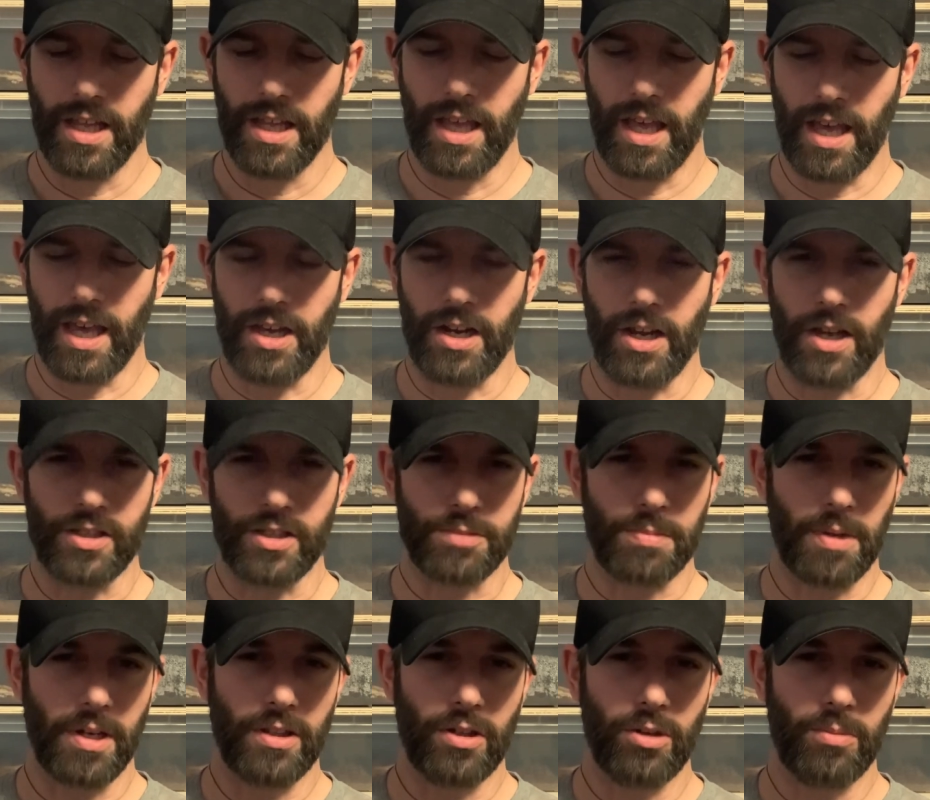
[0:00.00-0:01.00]
And
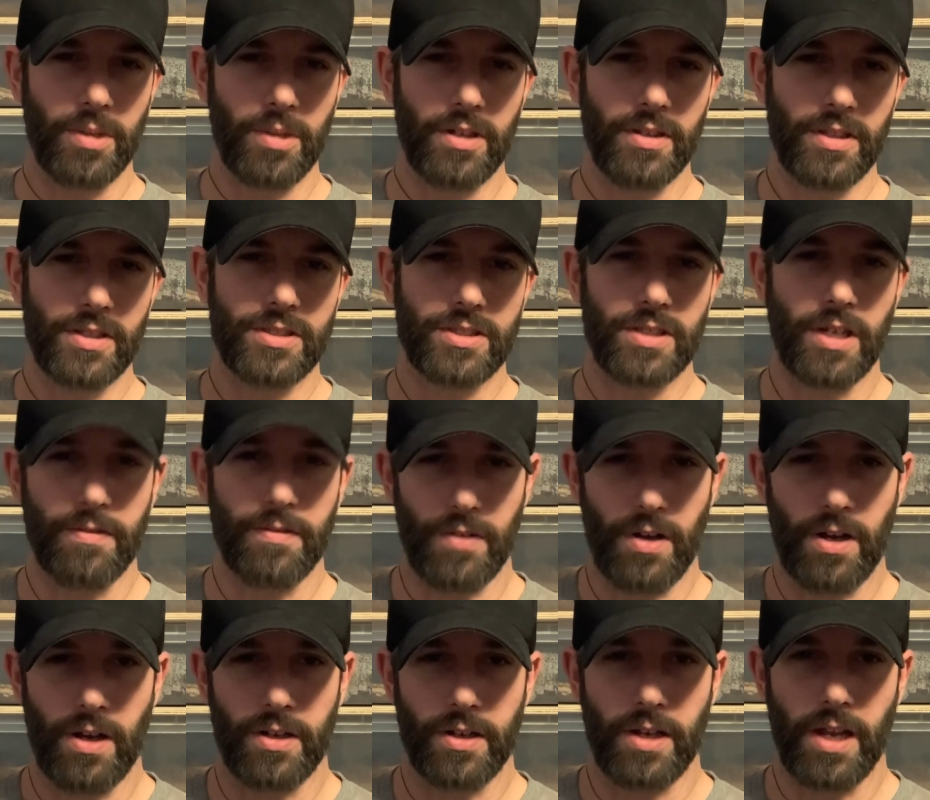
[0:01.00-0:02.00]
spray a little bit of this stuff
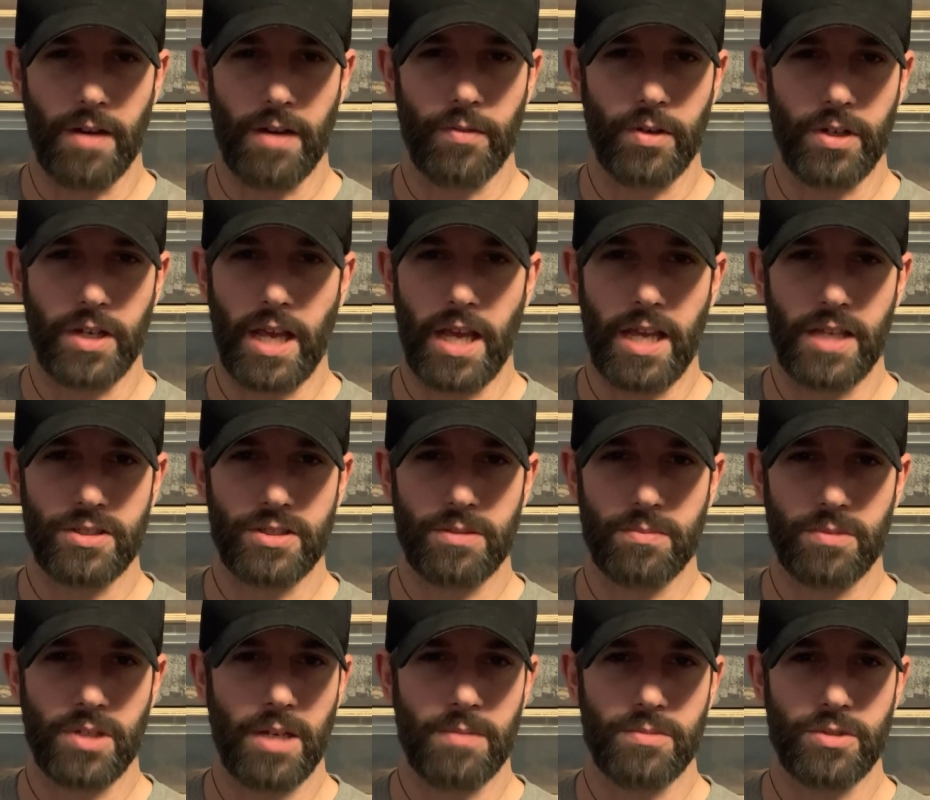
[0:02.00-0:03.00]
on every day,
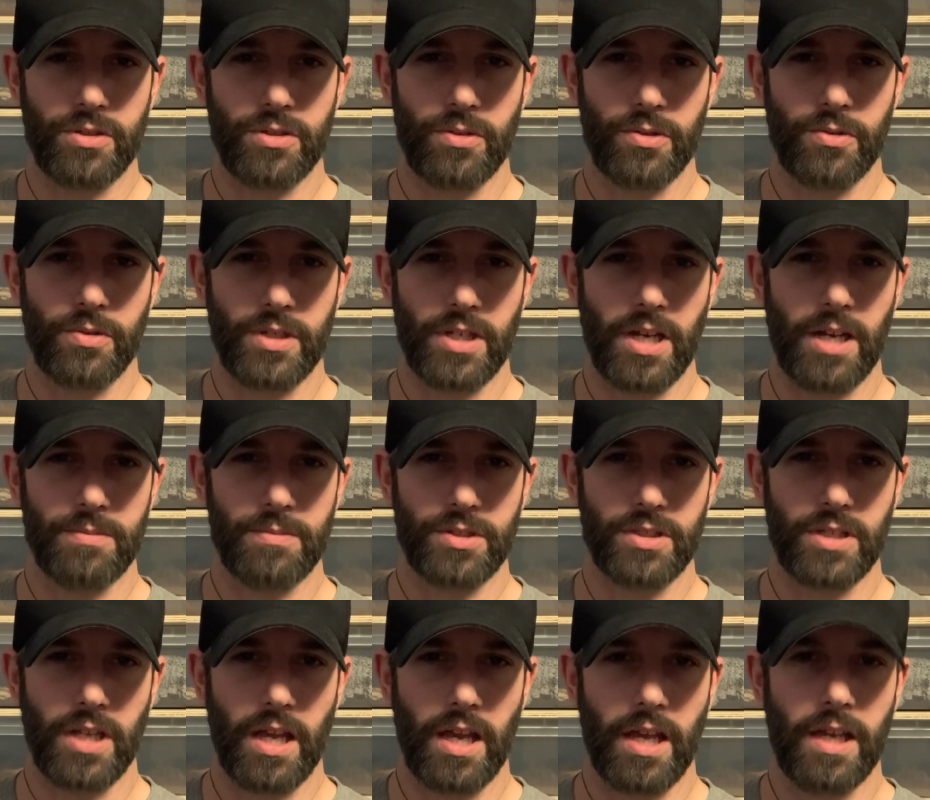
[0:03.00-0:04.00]
sometimes 2 or 3 times a
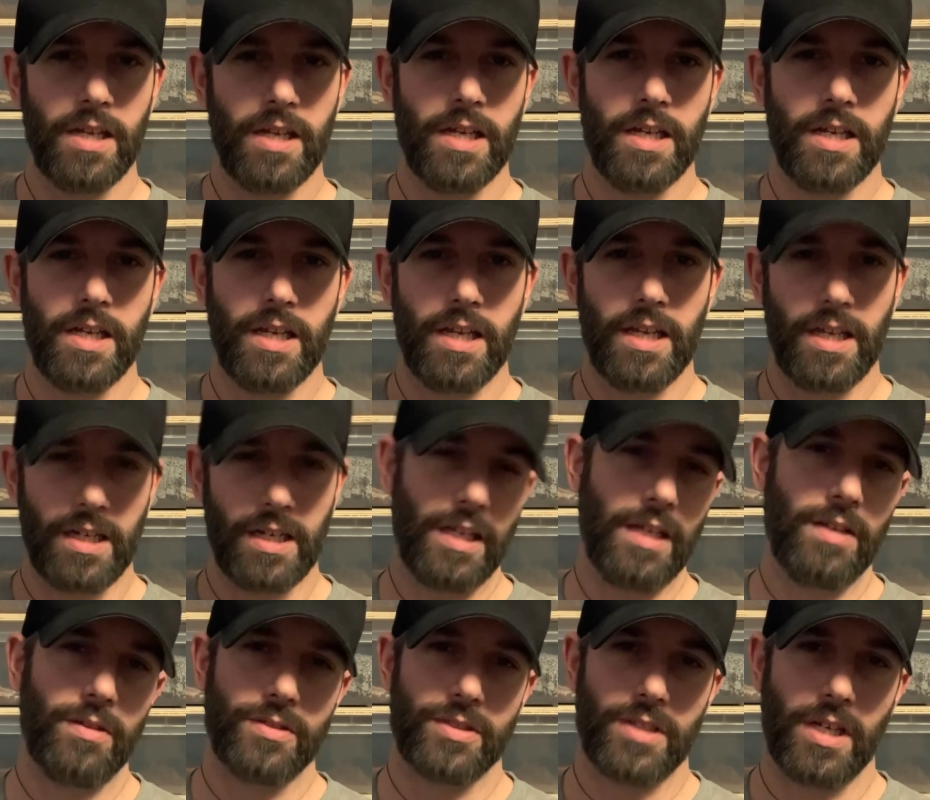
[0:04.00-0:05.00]
day. It
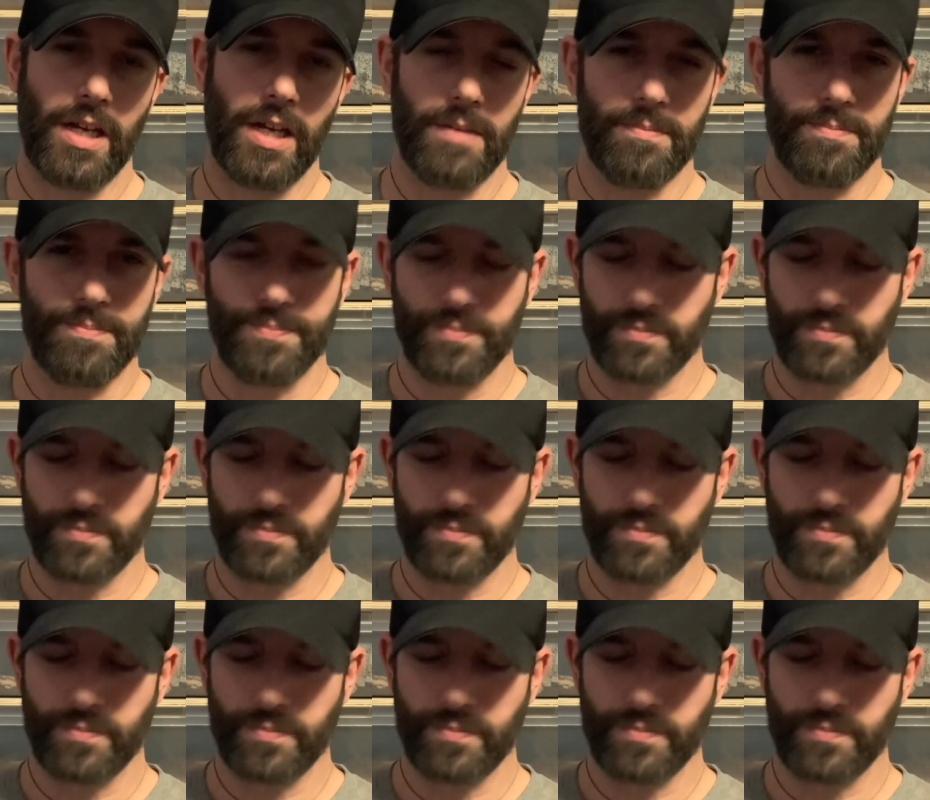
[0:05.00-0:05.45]
heals up